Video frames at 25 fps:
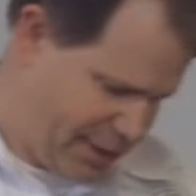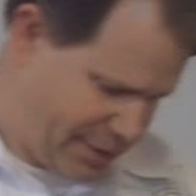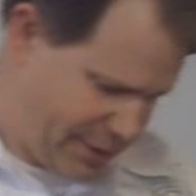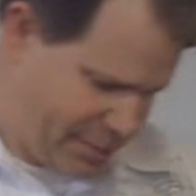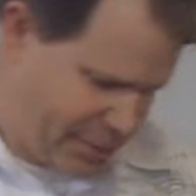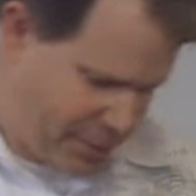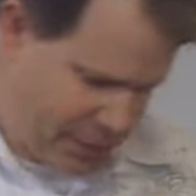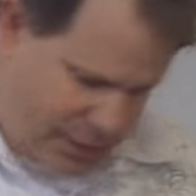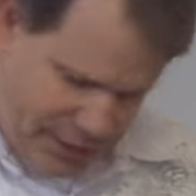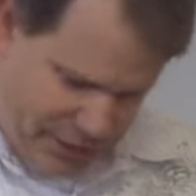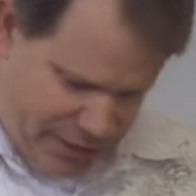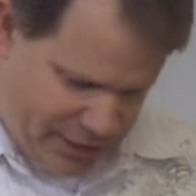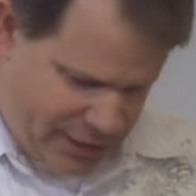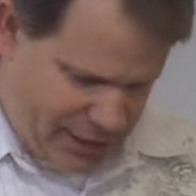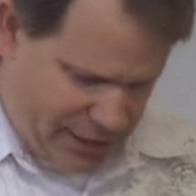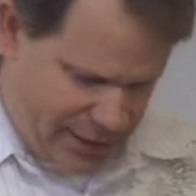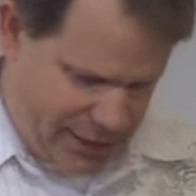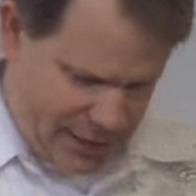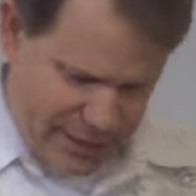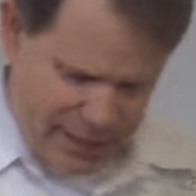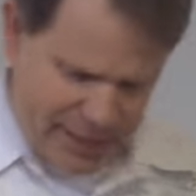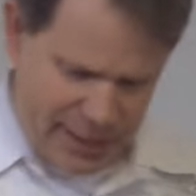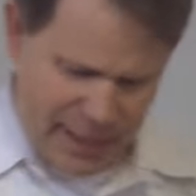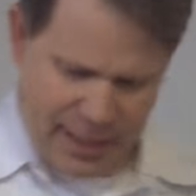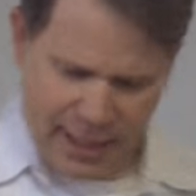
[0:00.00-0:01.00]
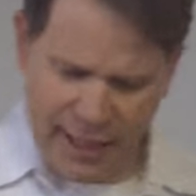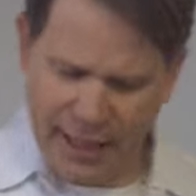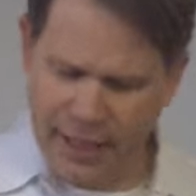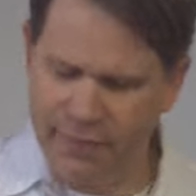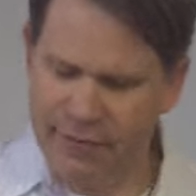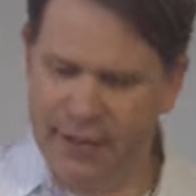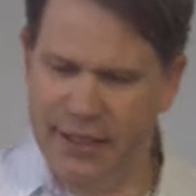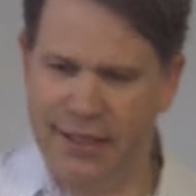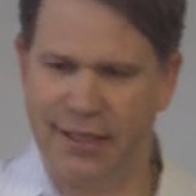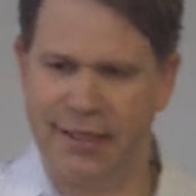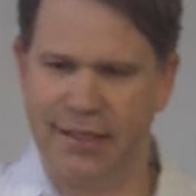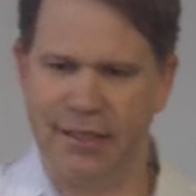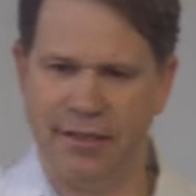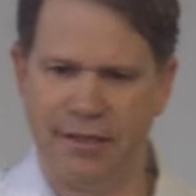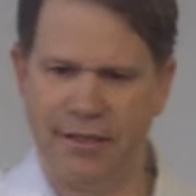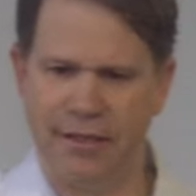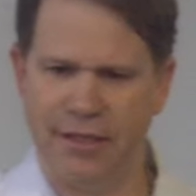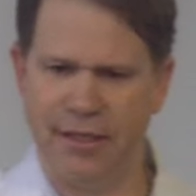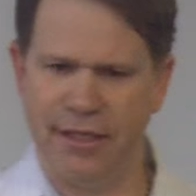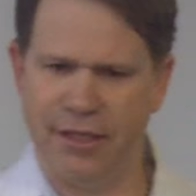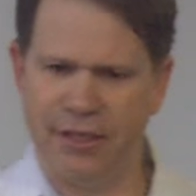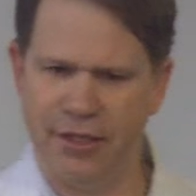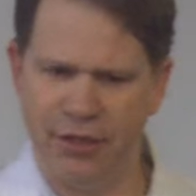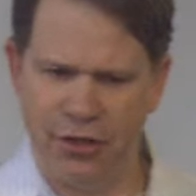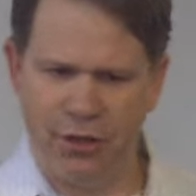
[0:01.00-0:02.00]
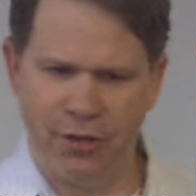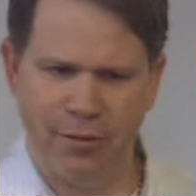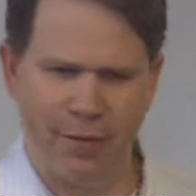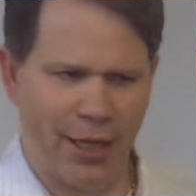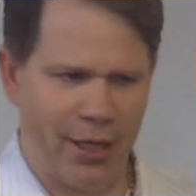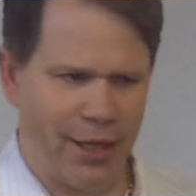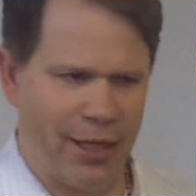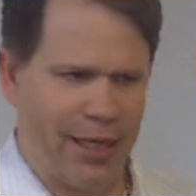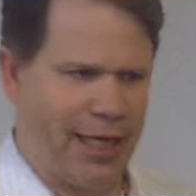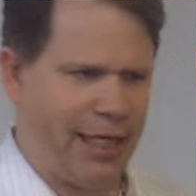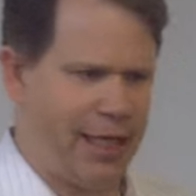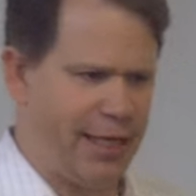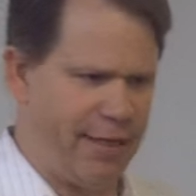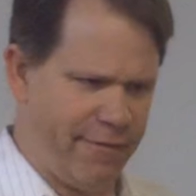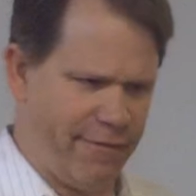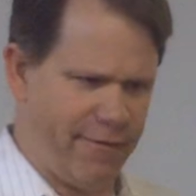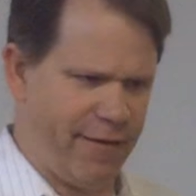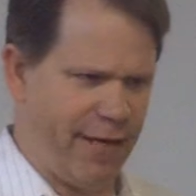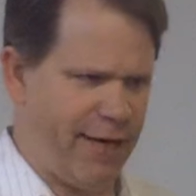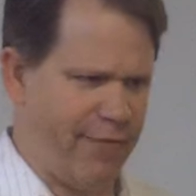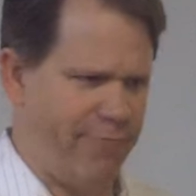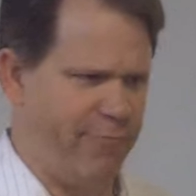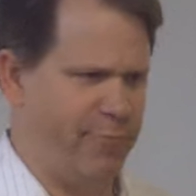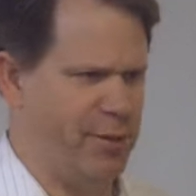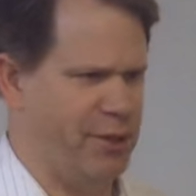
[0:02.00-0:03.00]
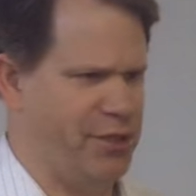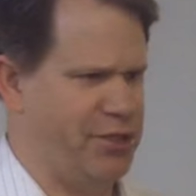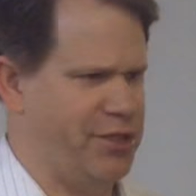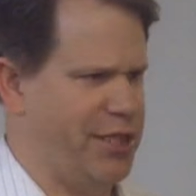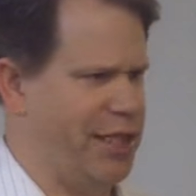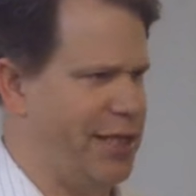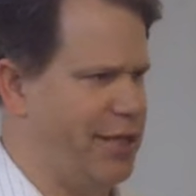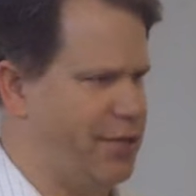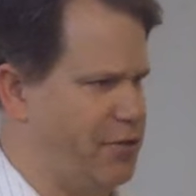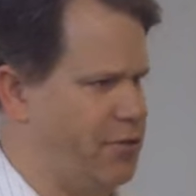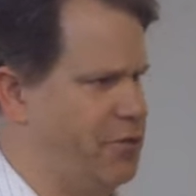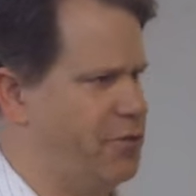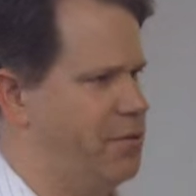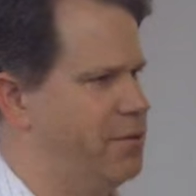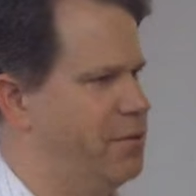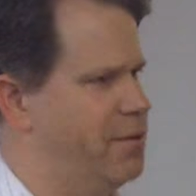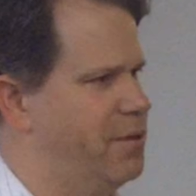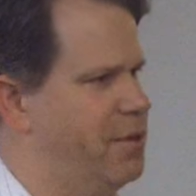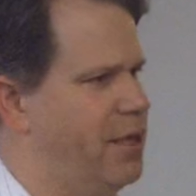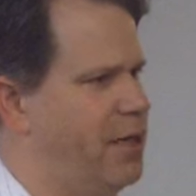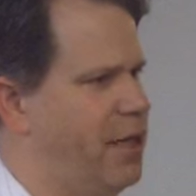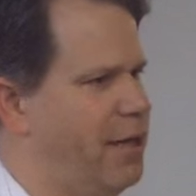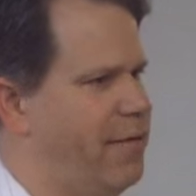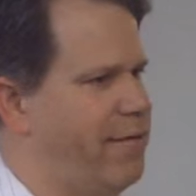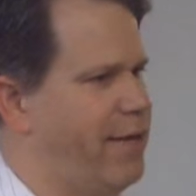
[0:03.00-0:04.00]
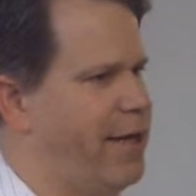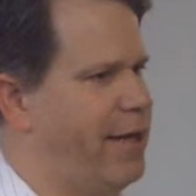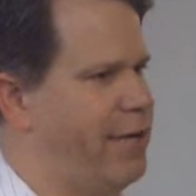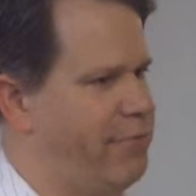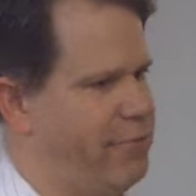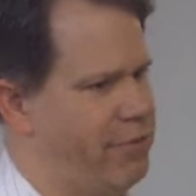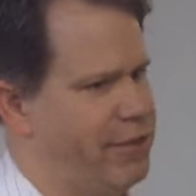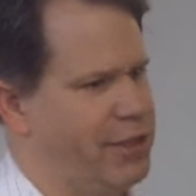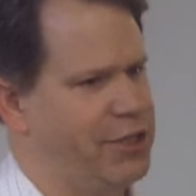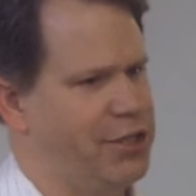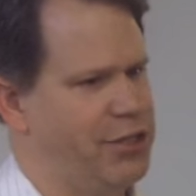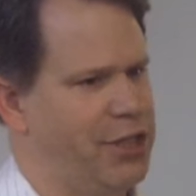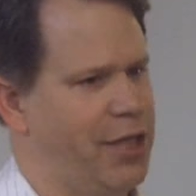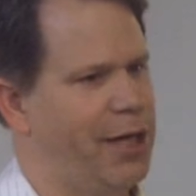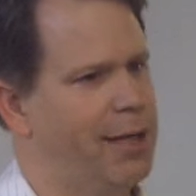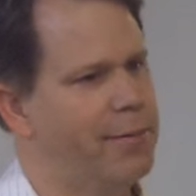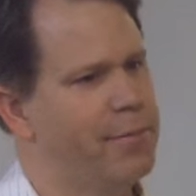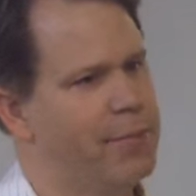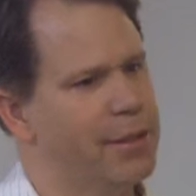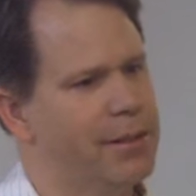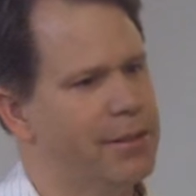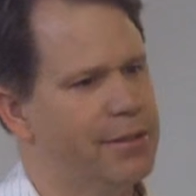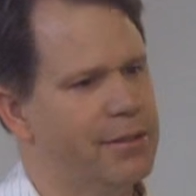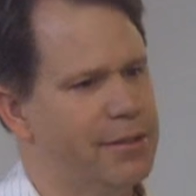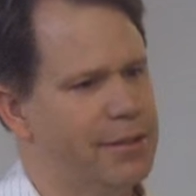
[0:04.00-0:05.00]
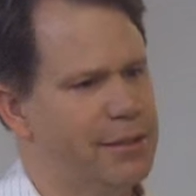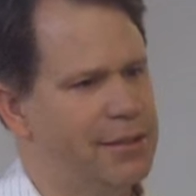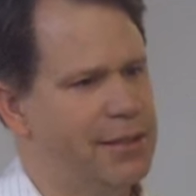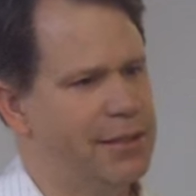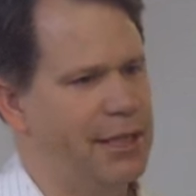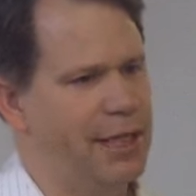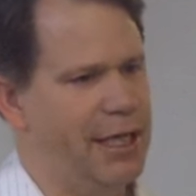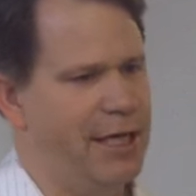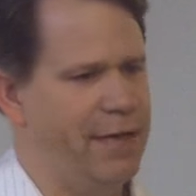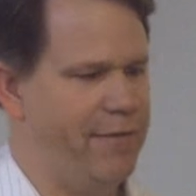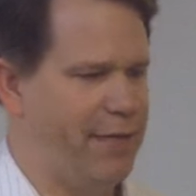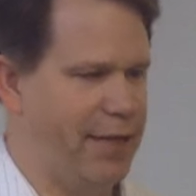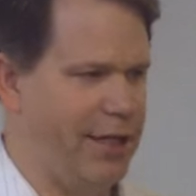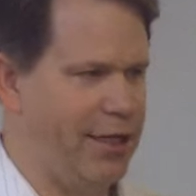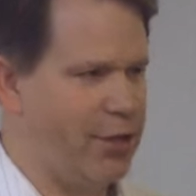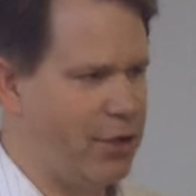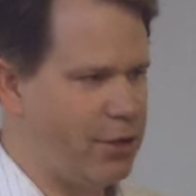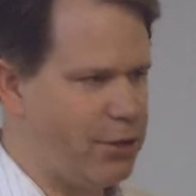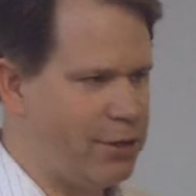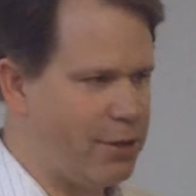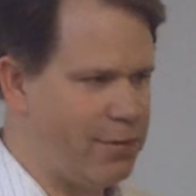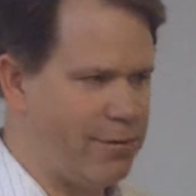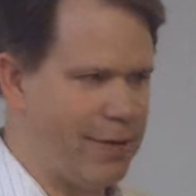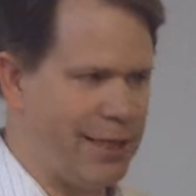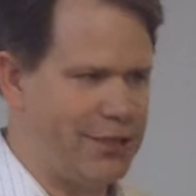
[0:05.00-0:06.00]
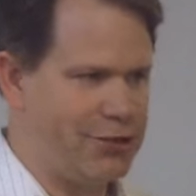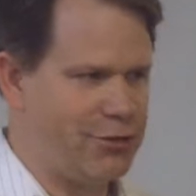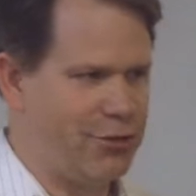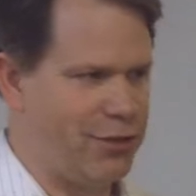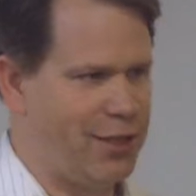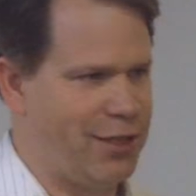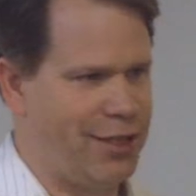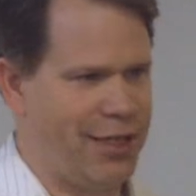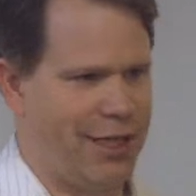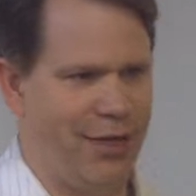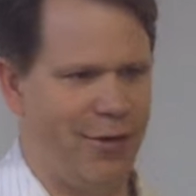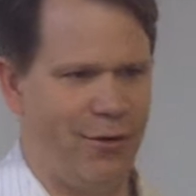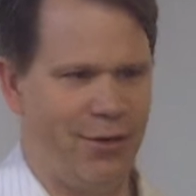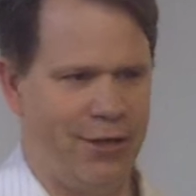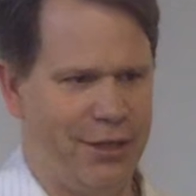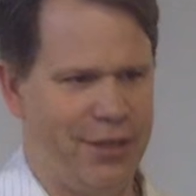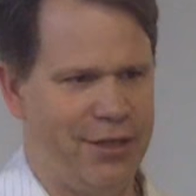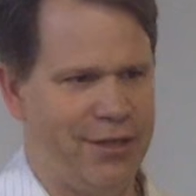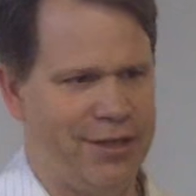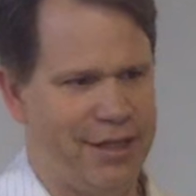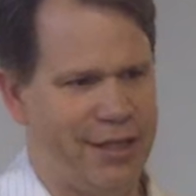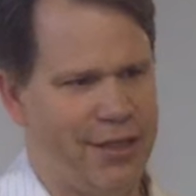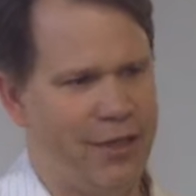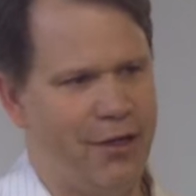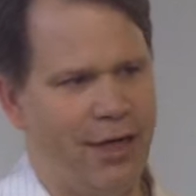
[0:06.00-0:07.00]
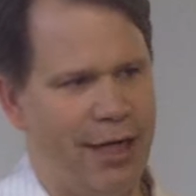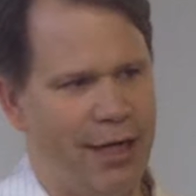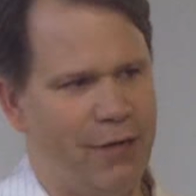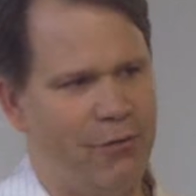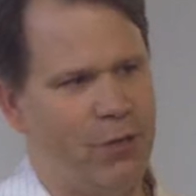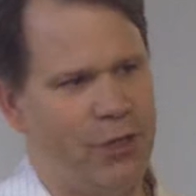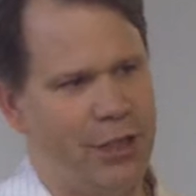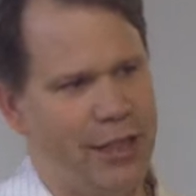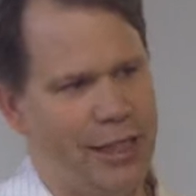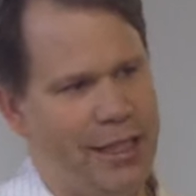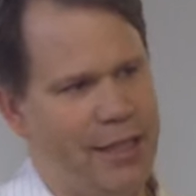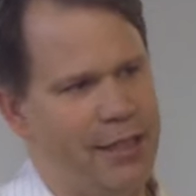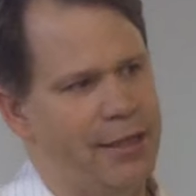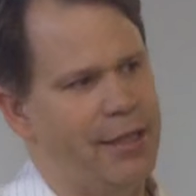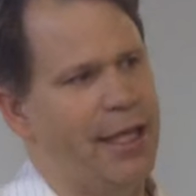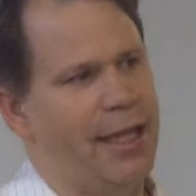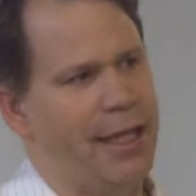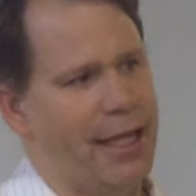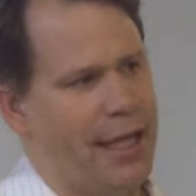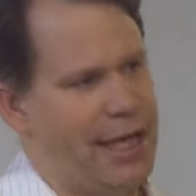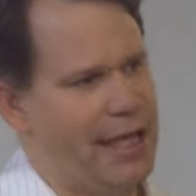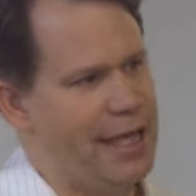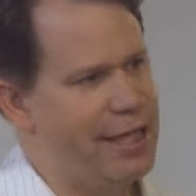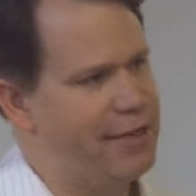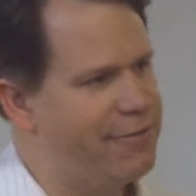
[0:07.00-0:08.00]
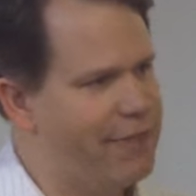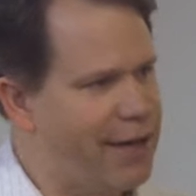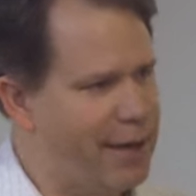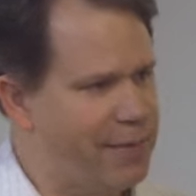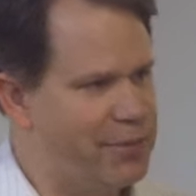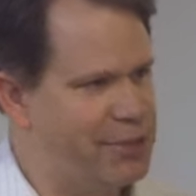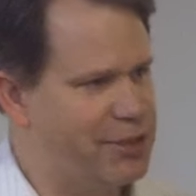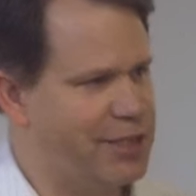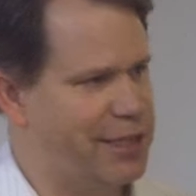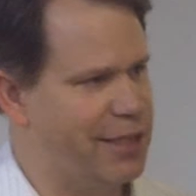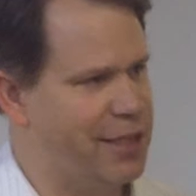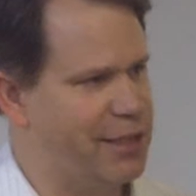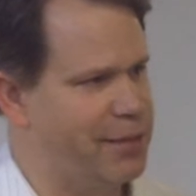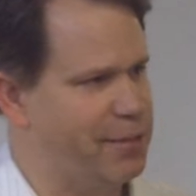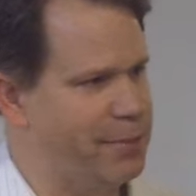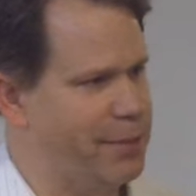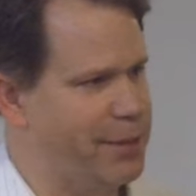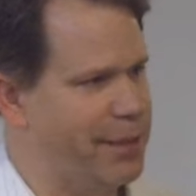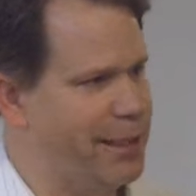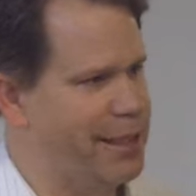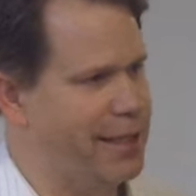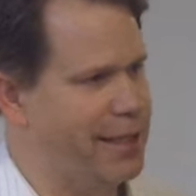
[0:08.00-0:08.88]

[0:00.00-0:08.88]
as a person is that I have a tendency to do about 85% of every job. If I go to a restaurant and I order dinner, I will eat like 85% of the